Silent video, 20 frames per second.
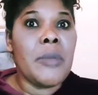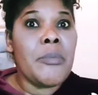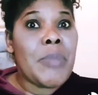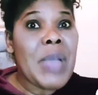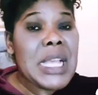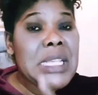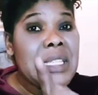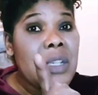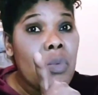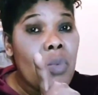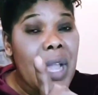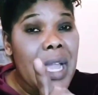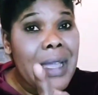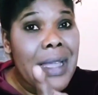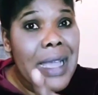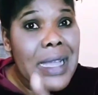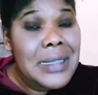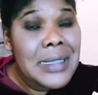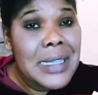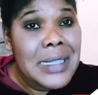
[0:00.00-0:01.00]
Person will
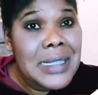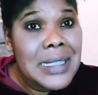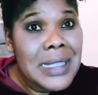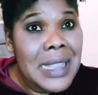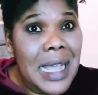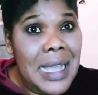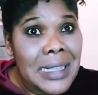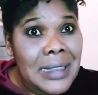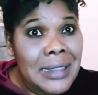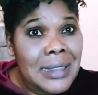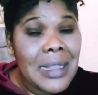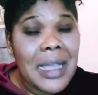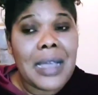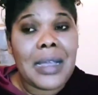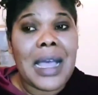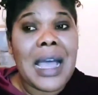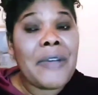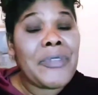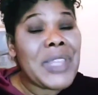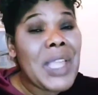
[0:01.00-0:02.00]
get this land now.
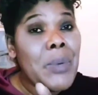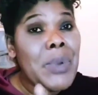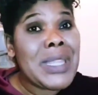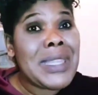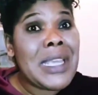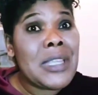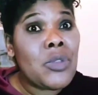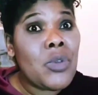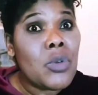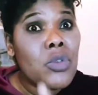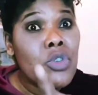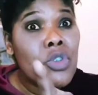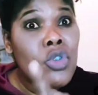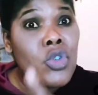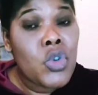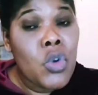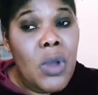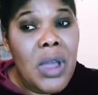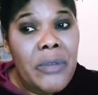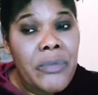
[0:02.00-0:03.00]
After where they don't
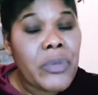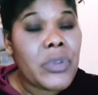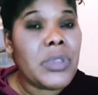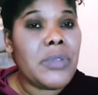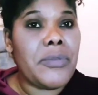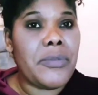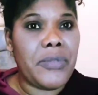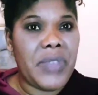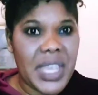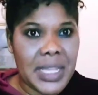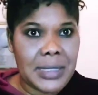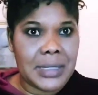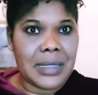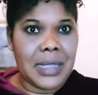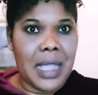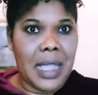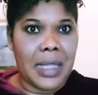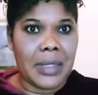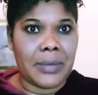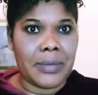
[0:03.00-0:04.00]
draw for the first
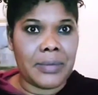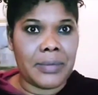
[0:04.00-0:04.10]
time,